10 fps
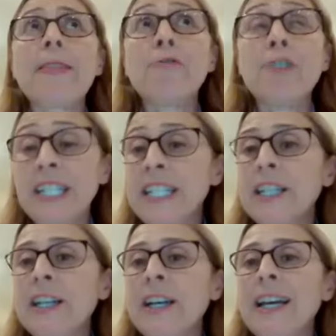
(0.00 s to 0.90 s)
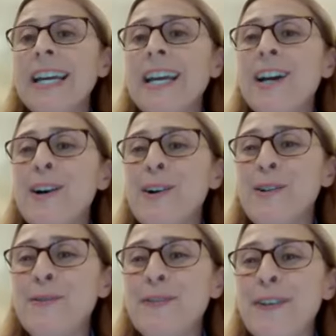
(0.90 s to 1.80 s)
the risk
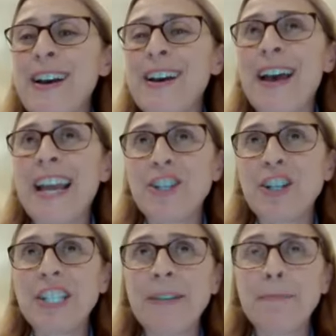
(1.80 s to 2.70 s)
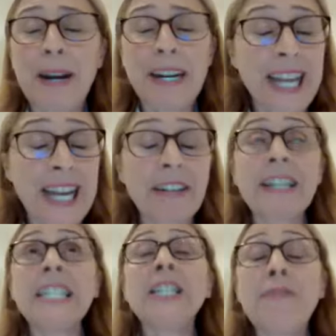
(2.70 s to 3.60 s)
of HRT breast cancer
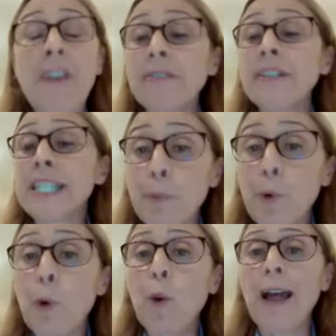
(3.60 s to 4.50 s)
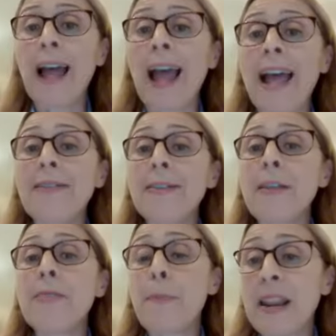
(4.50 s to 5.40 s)
is very small and
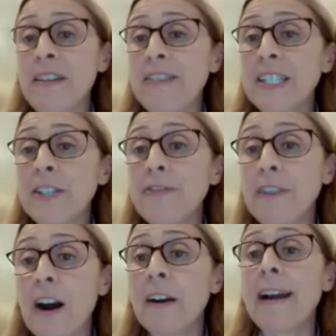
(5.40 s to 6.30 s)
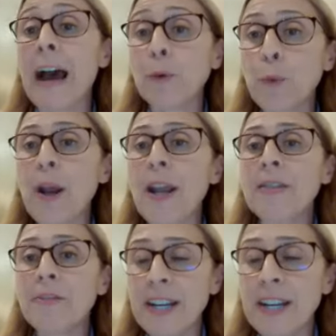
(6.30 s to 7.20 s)
the benefits far
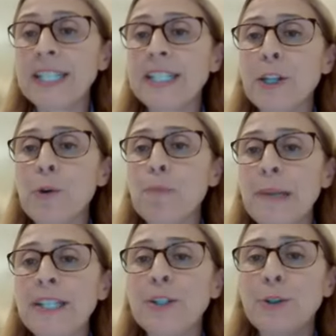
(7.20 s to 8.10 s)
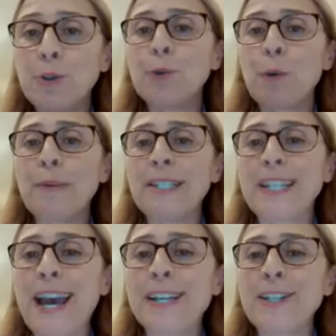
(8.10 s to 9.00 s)
outweigh the risk. So please do not be
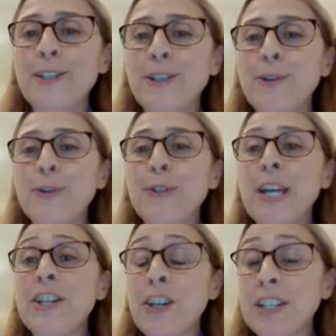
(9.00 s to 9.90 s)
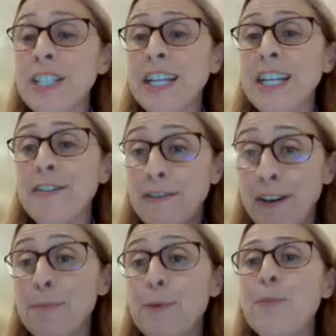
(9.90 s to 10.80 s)
scared to use HRT if
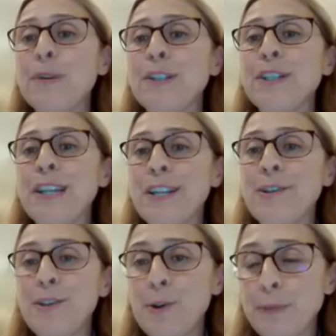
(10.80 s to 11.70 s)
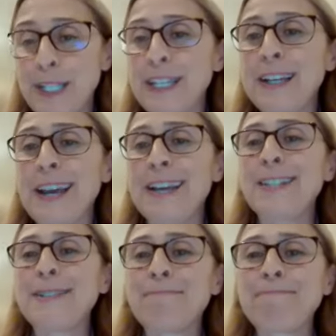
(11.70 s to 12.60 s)
appropriate in your particular case.